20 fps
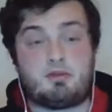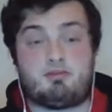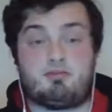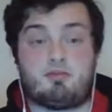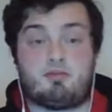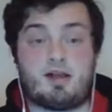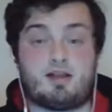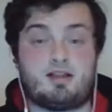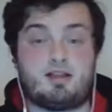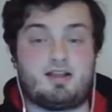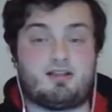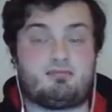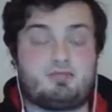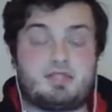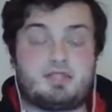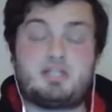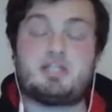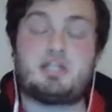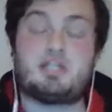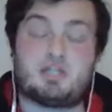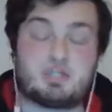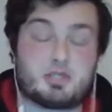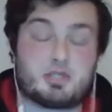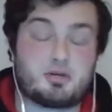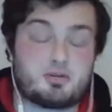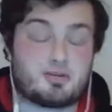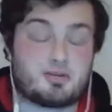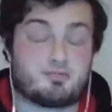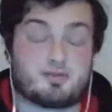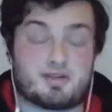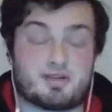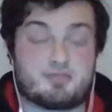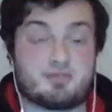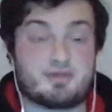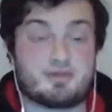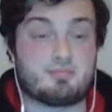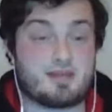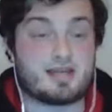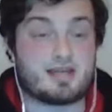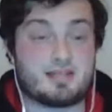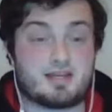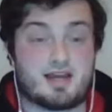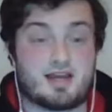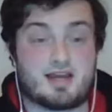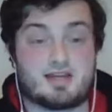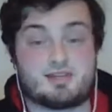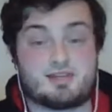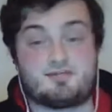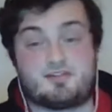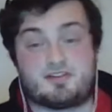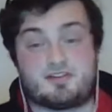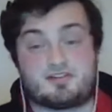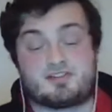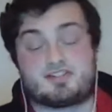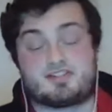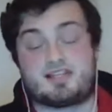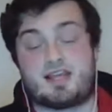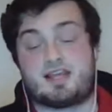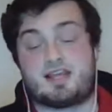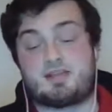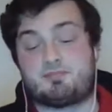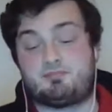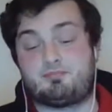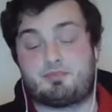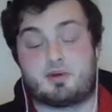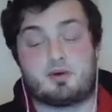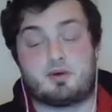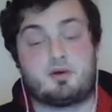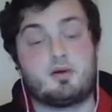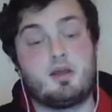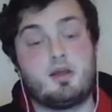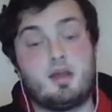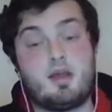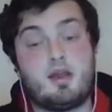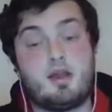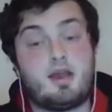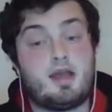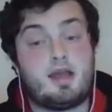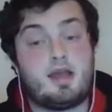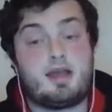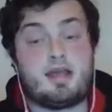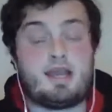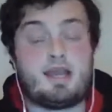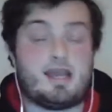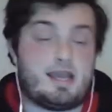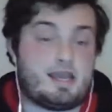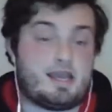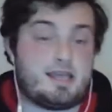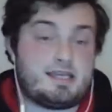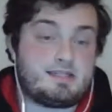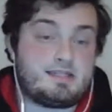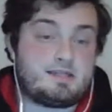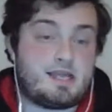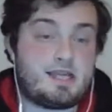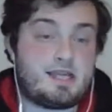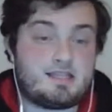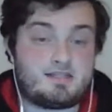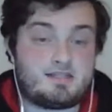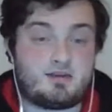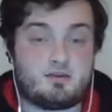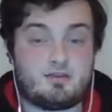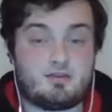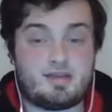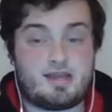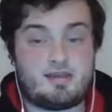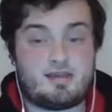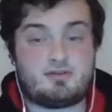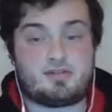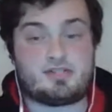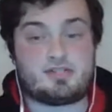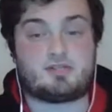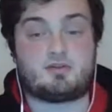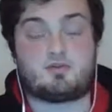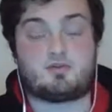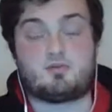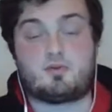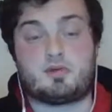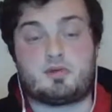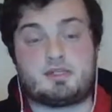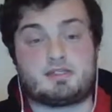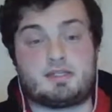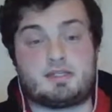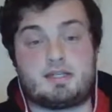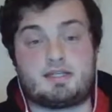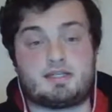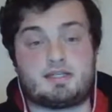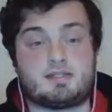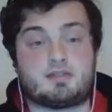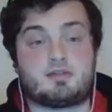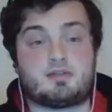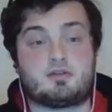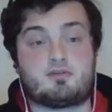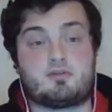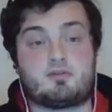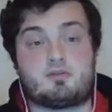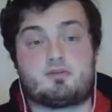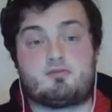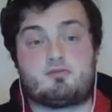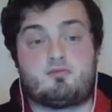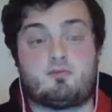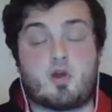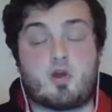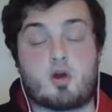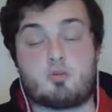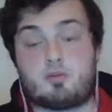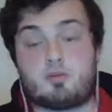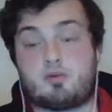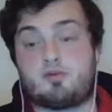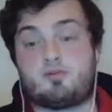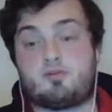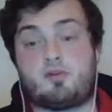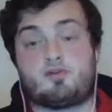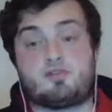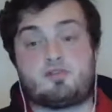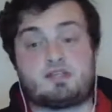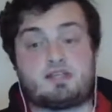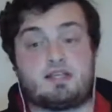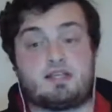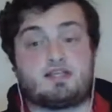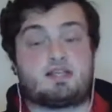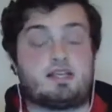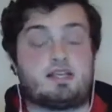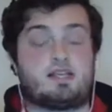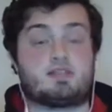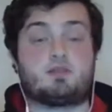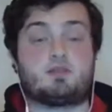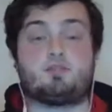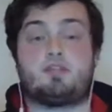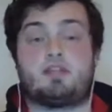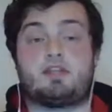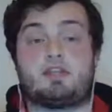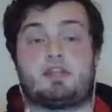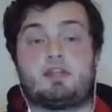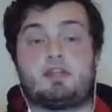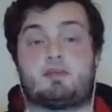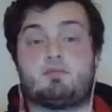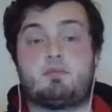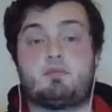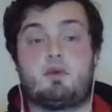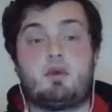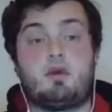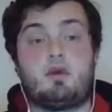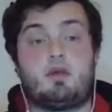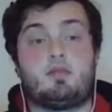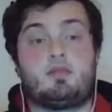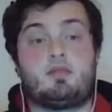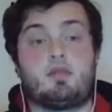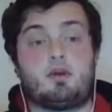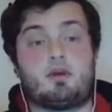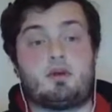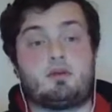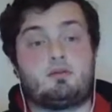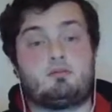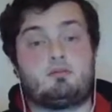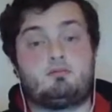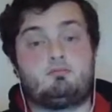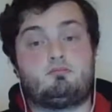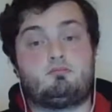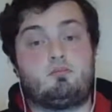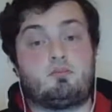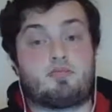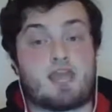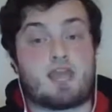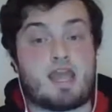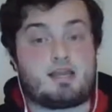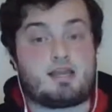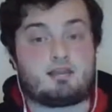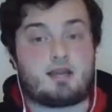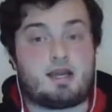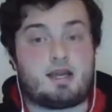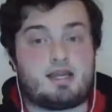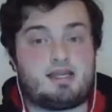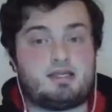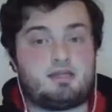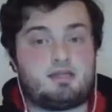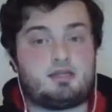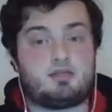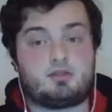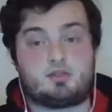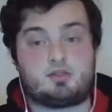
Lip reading: Well, I wish he'd have shown it when he were at Man United, for God's sake. But he's gone there and he's done what he's needed to do. And Roma have obviously seen something in him that they like.